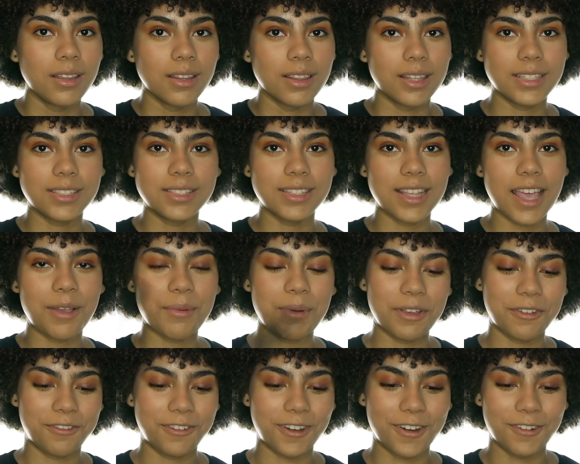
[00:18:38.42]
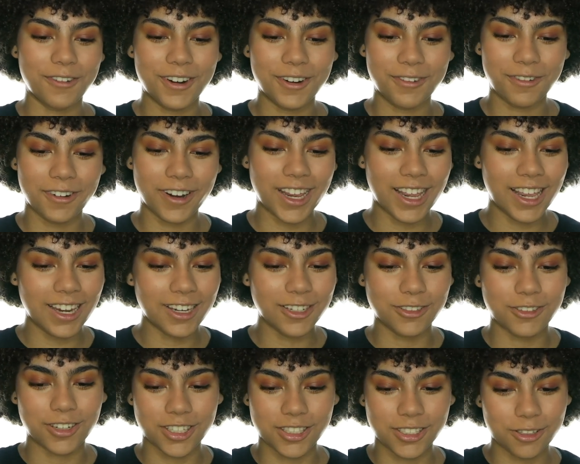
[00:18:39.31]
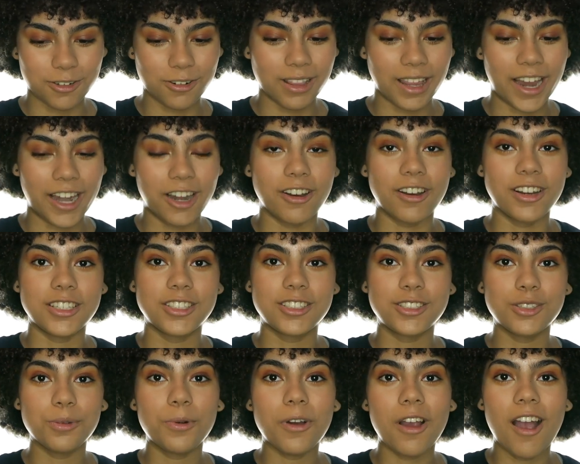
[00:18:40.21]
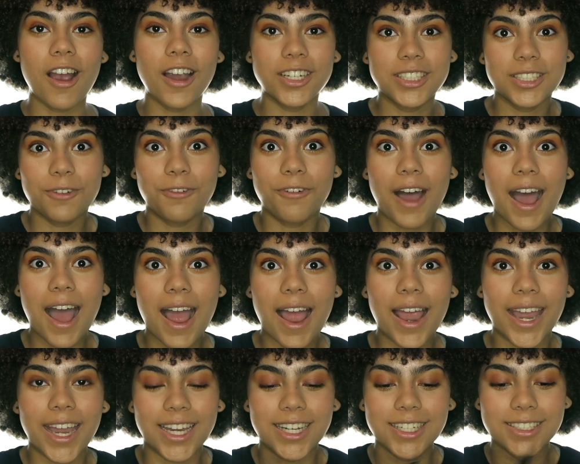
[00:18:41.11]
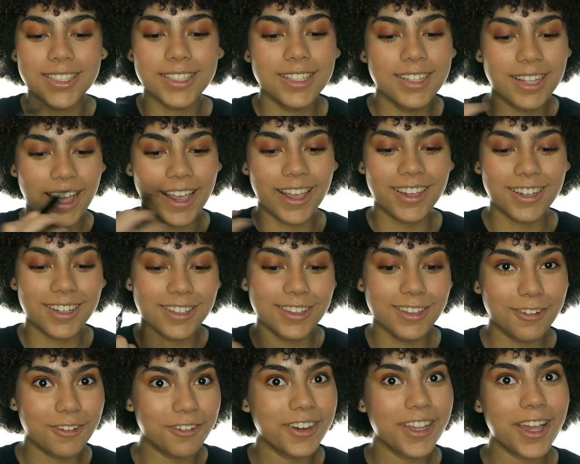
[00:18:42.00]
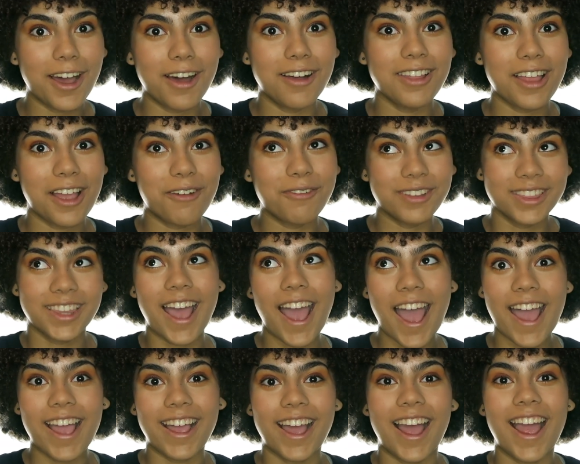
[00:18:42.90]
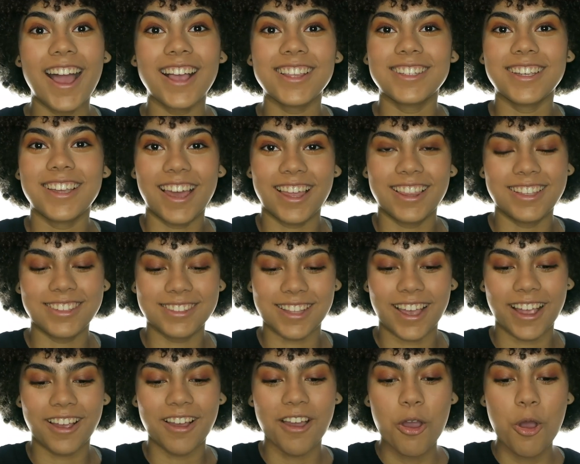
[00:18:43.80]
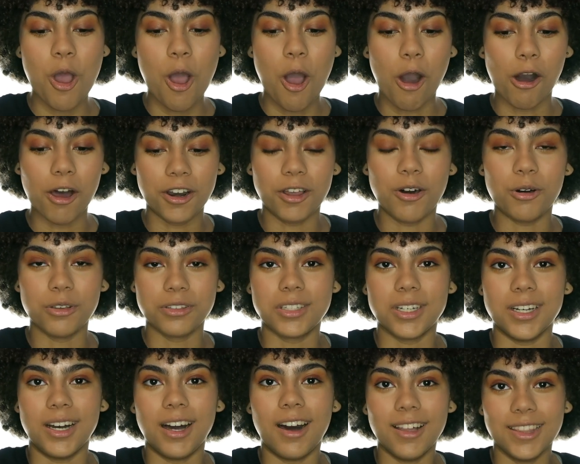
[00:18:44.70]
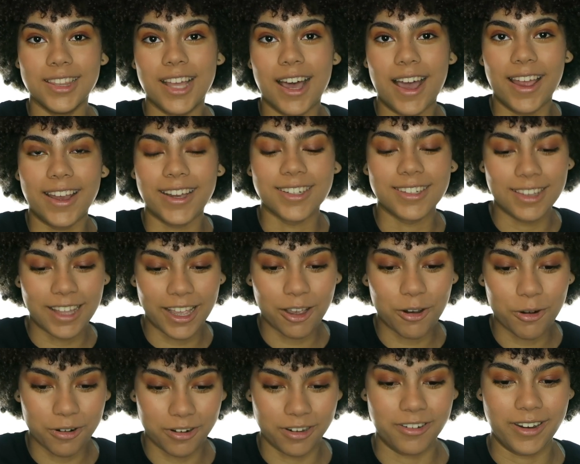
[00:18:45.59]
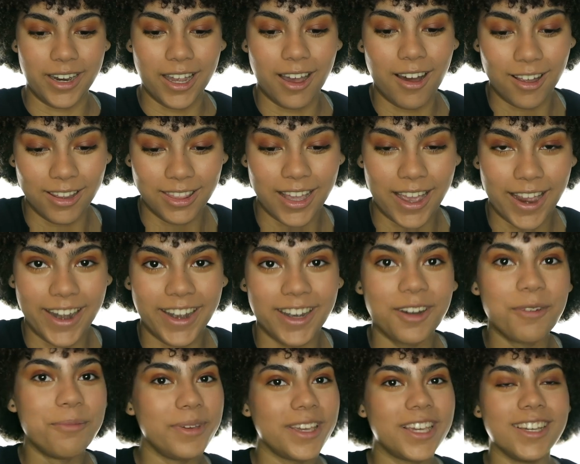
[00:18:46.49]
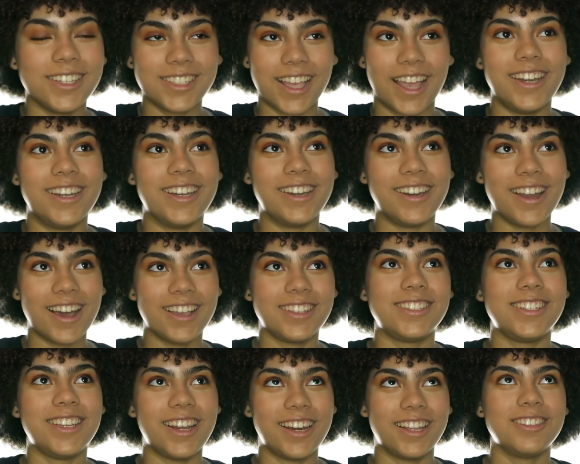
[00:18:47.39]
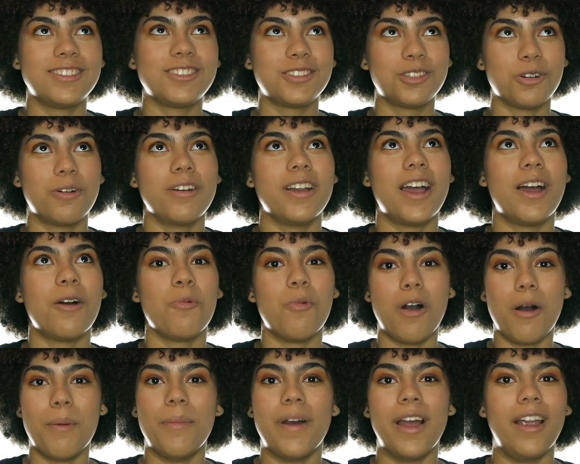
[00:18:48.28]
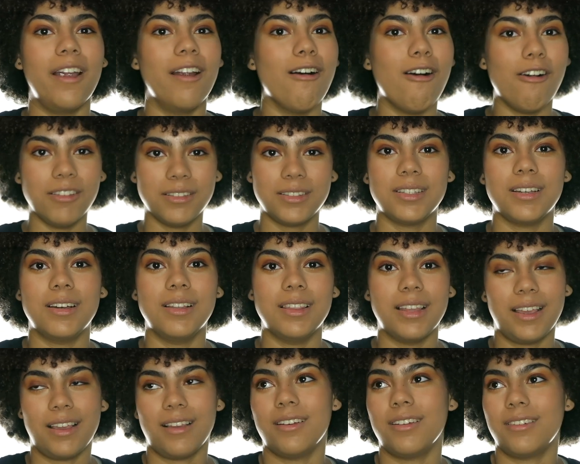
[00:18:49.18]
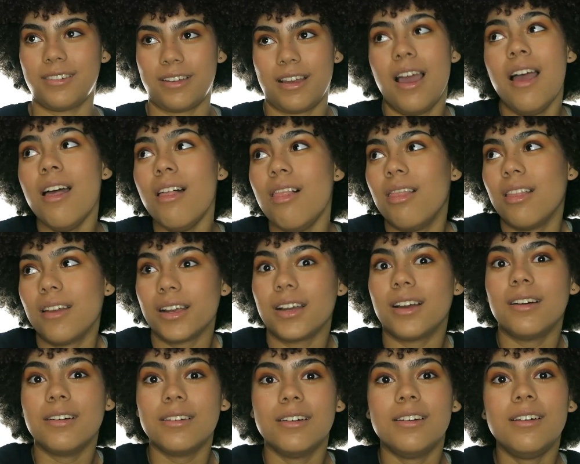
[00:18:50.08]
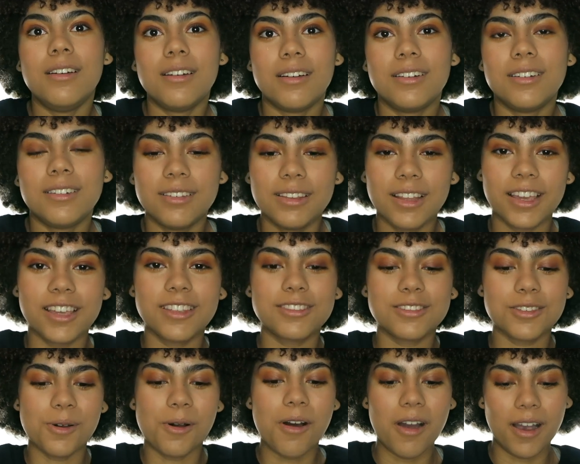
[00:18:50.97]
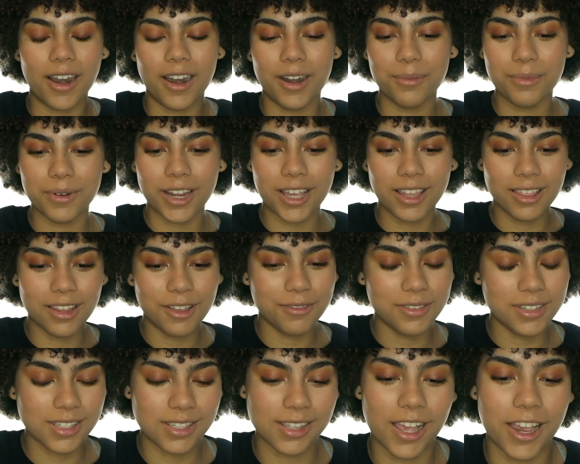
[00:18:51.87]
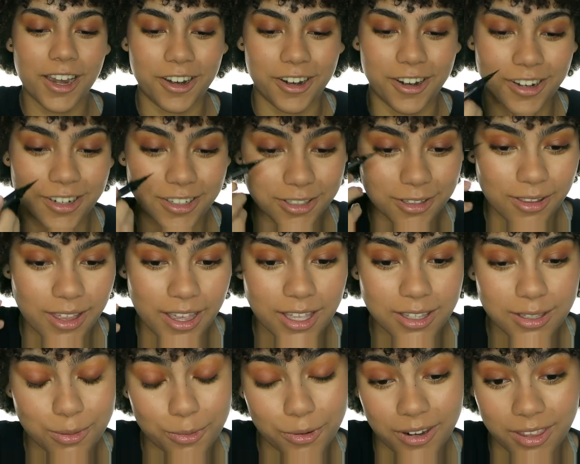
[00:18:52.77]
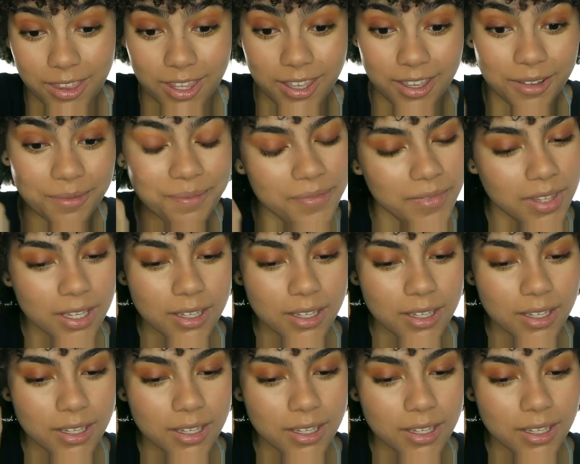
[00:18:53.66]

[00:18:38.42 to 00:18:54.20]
this is like my favorite freaking drugstore liner. It's super hard to find. Like L'Oreal, like what the heck? I had to get this like on Ulta online, like order it online because I did not see it in store at Walmart, Ulta. Like it's so hard, but I love this liner, so like it's worth it.